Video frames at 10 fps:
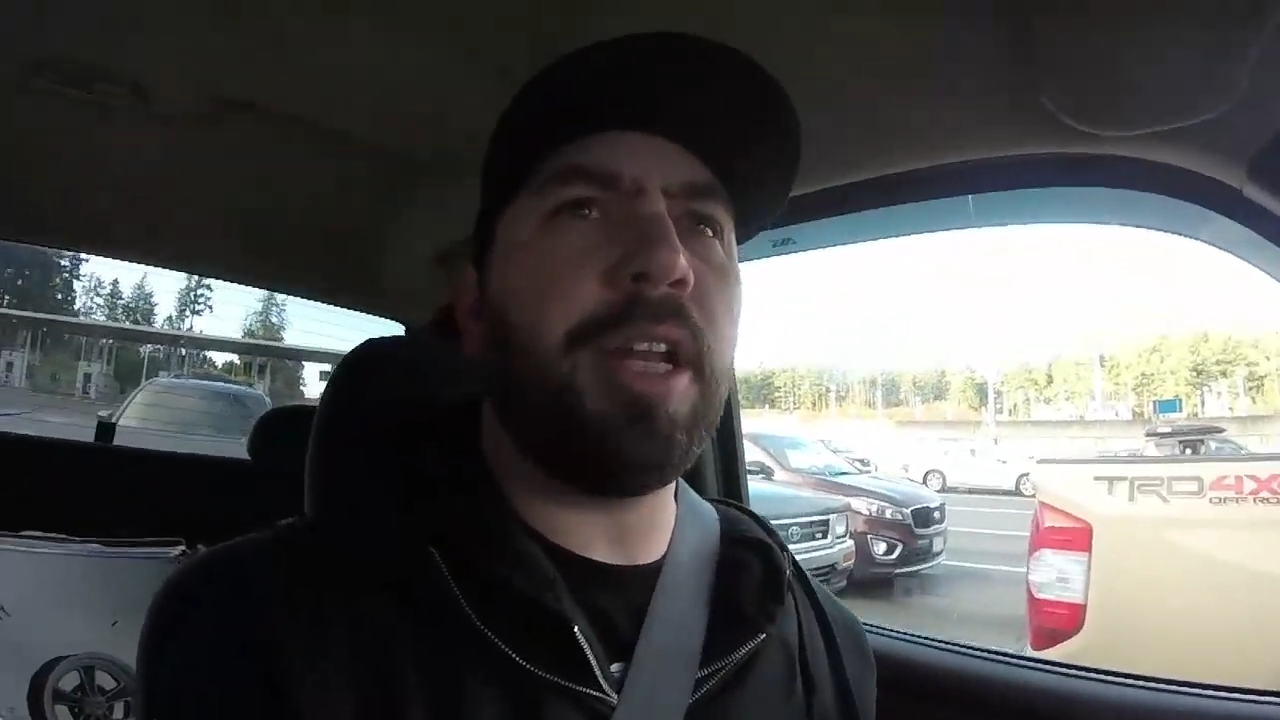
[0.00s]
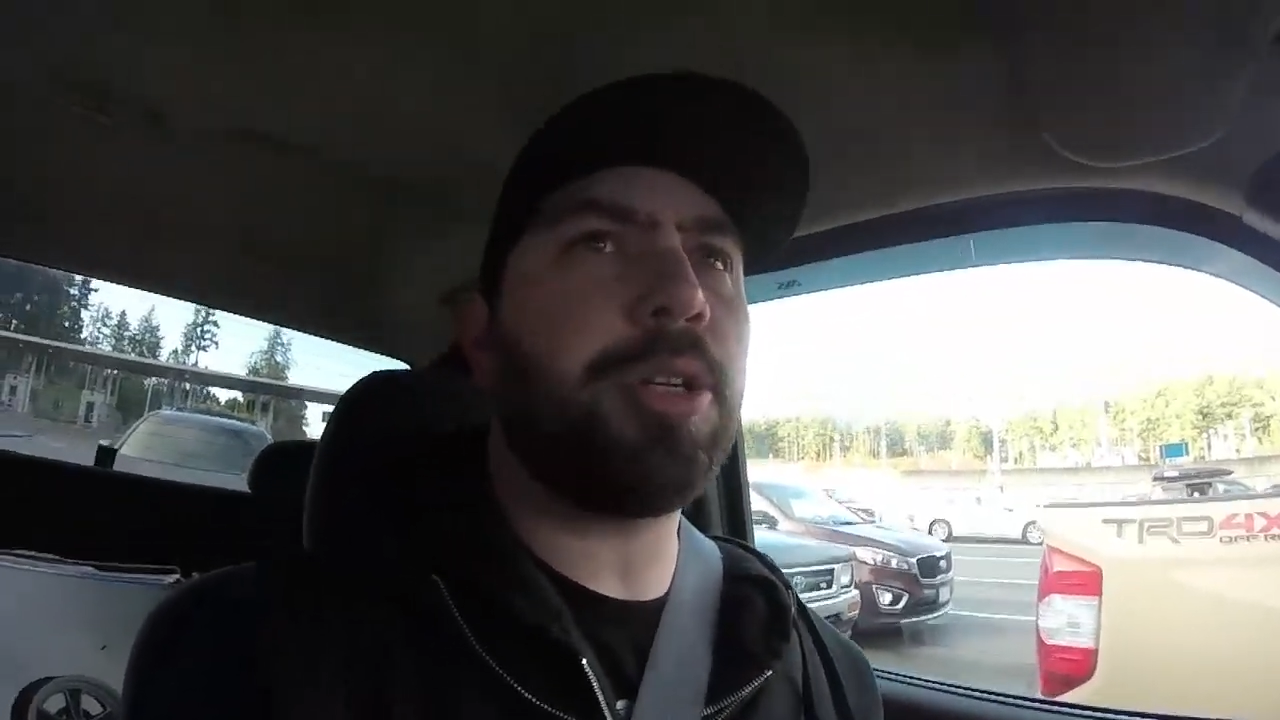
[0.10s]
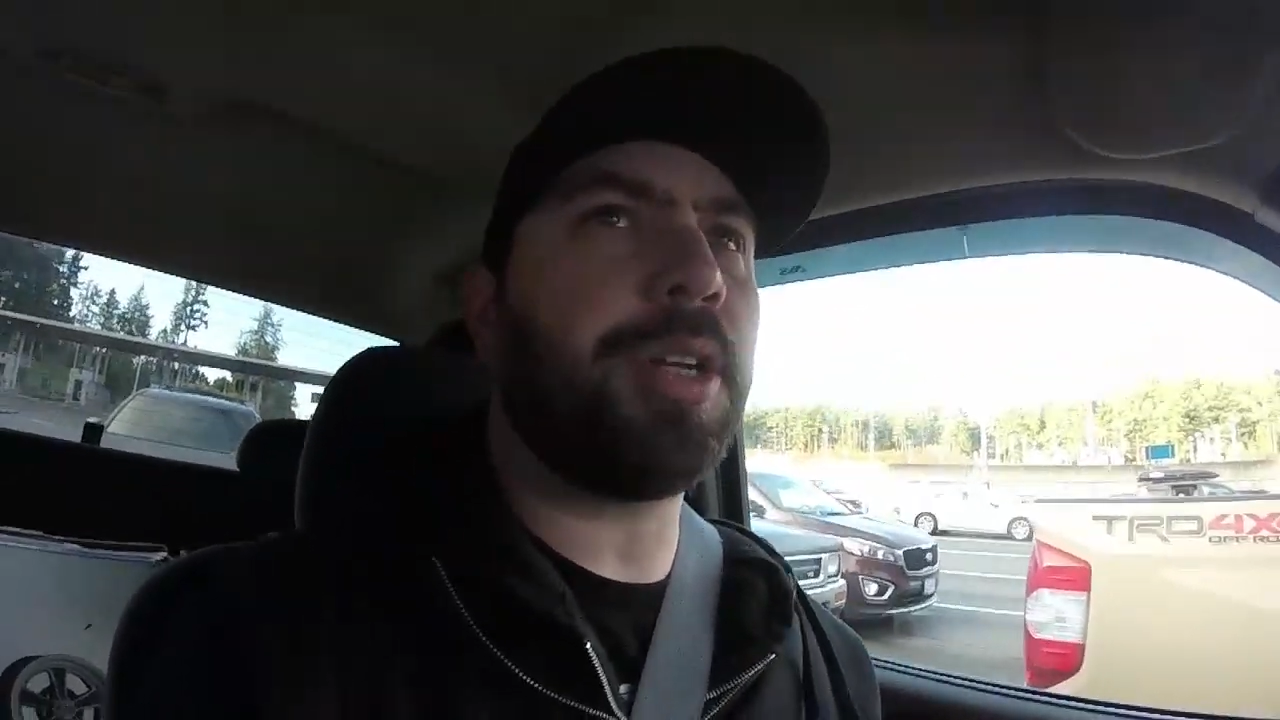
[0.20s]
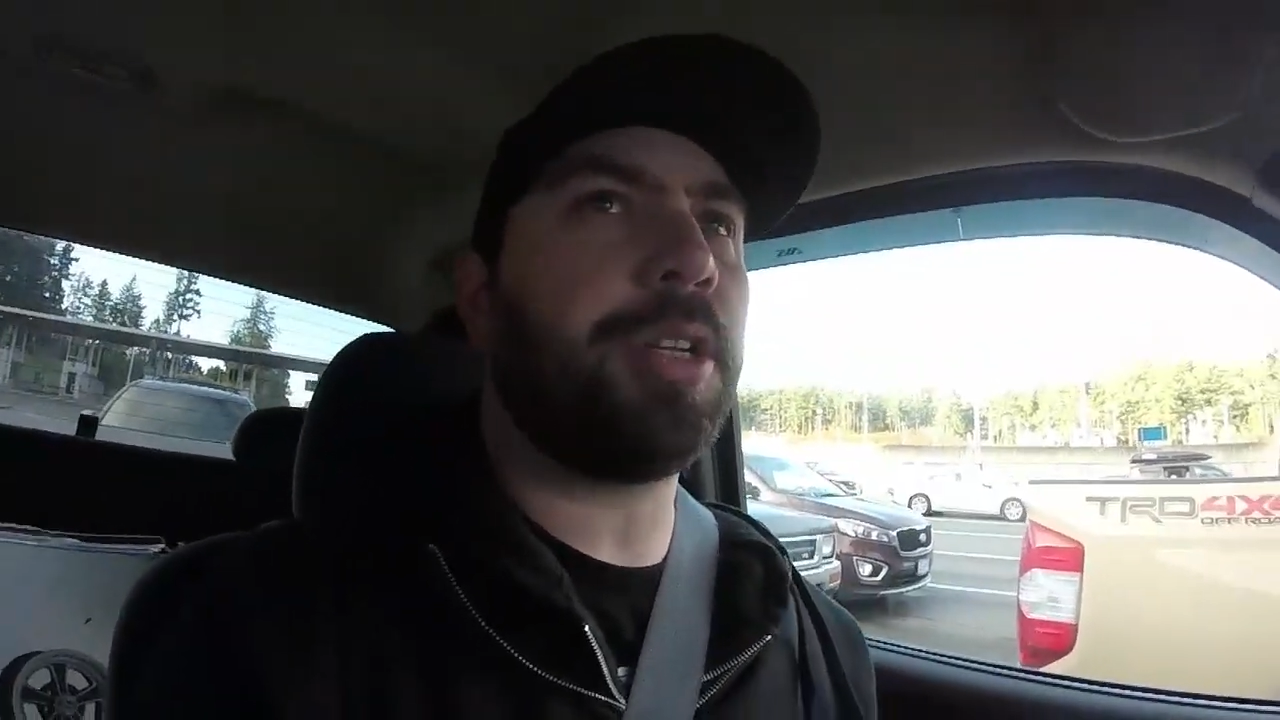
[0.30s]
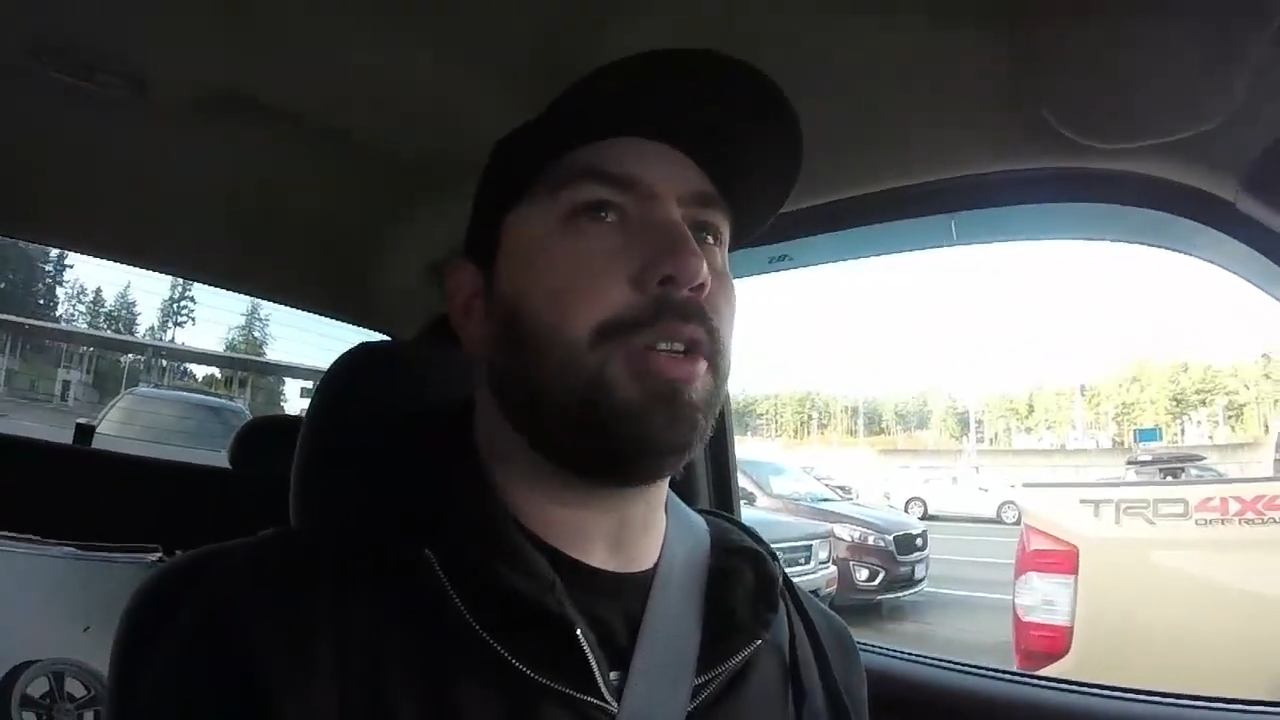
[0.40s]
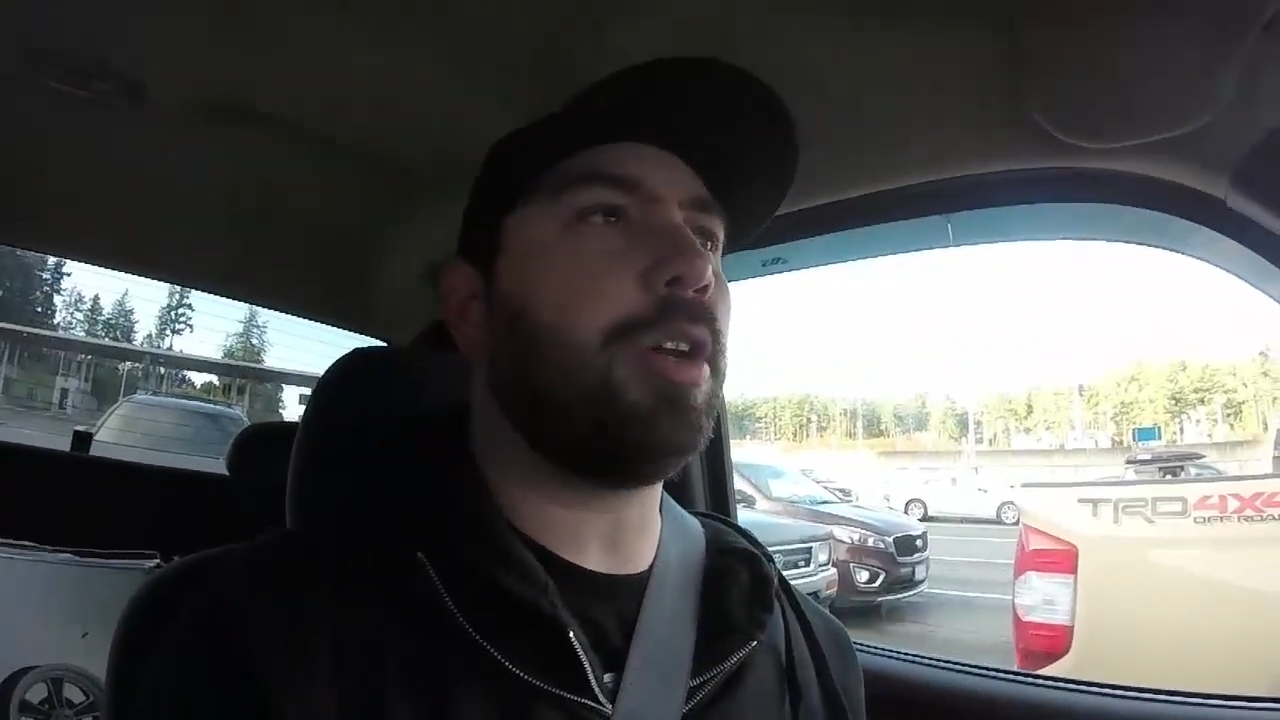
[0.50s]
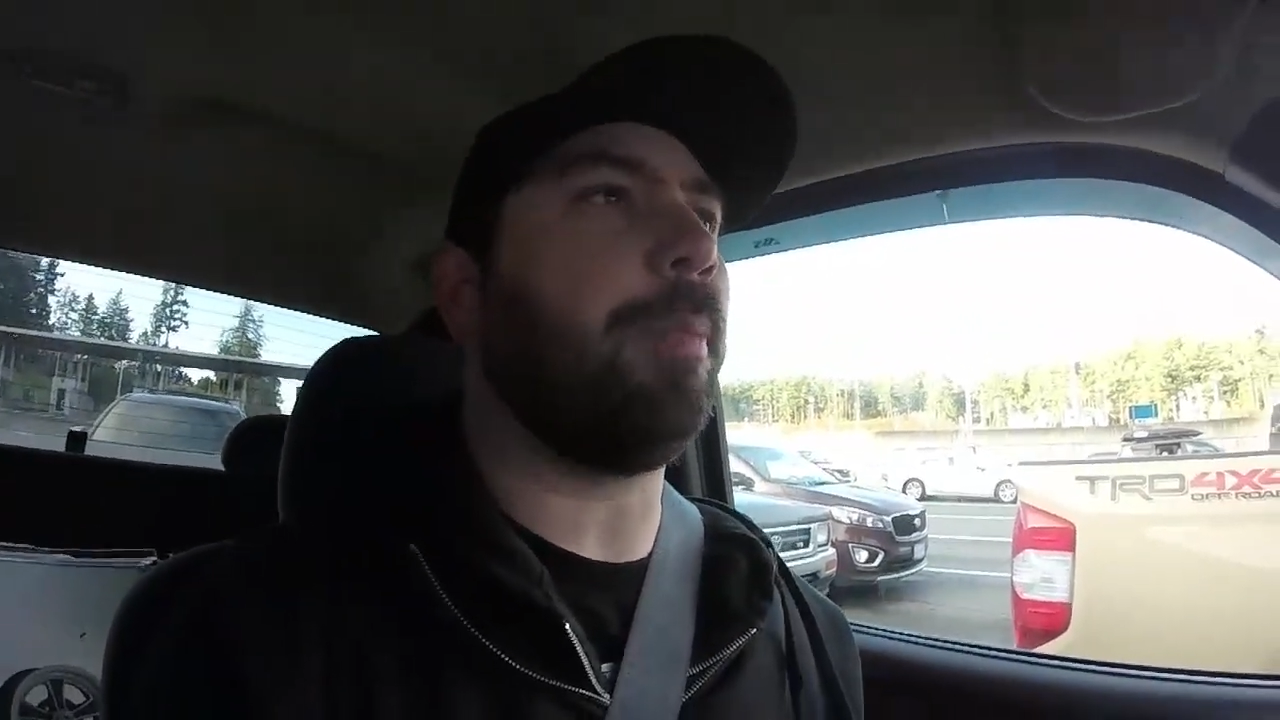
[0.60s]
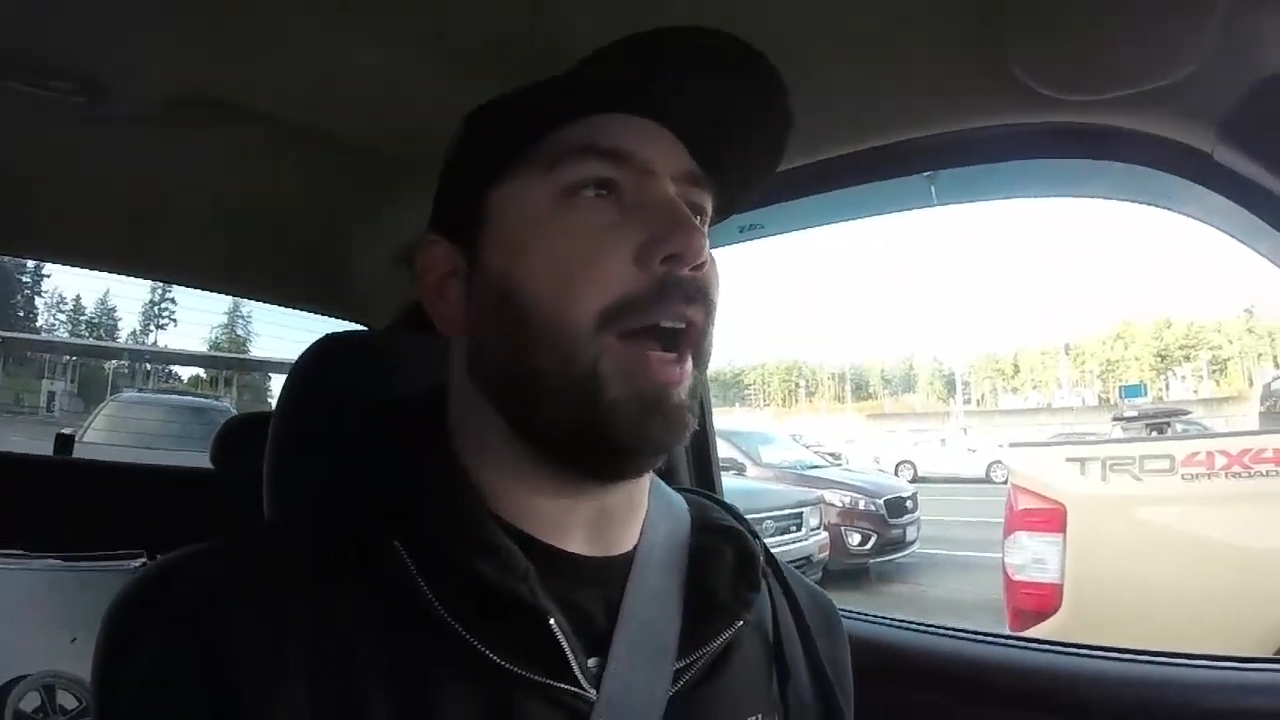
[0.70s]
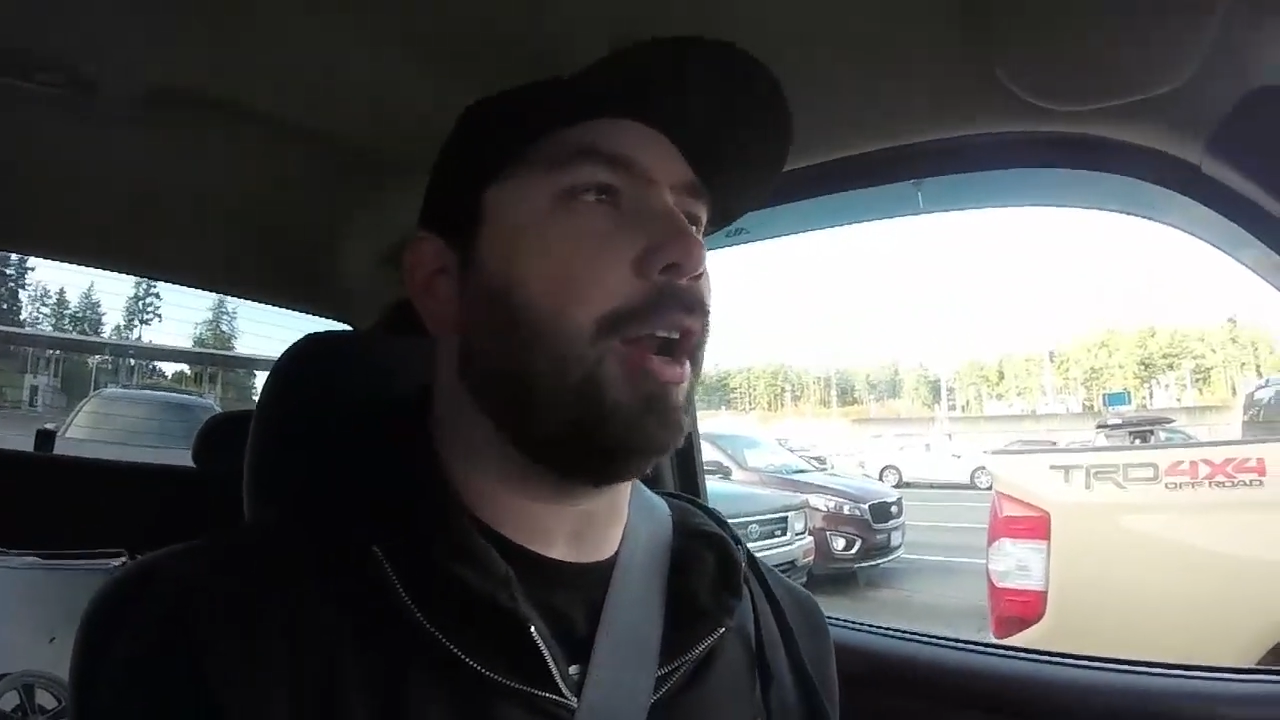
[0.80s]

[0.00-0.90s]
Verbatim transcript: interesting trip.